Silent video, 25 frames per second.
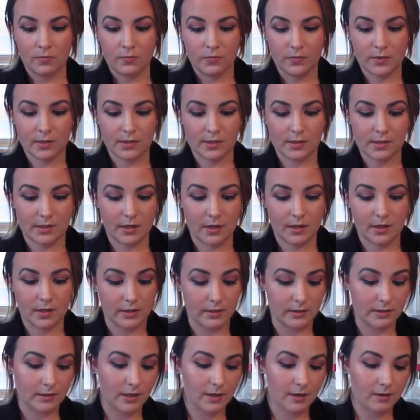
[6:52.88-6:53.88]
This thing
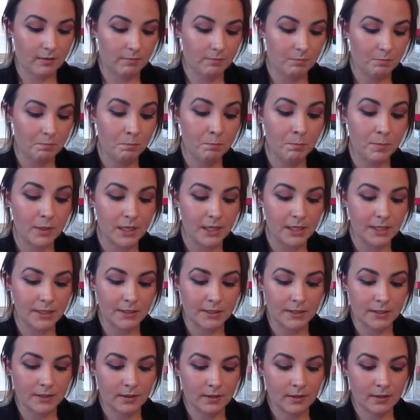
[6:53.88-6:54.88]
is like
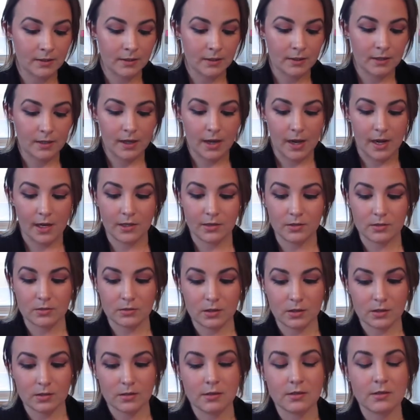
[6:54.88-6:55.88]
beat. I
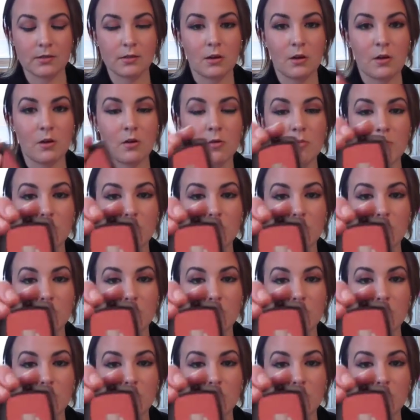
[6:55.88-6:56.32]
use it so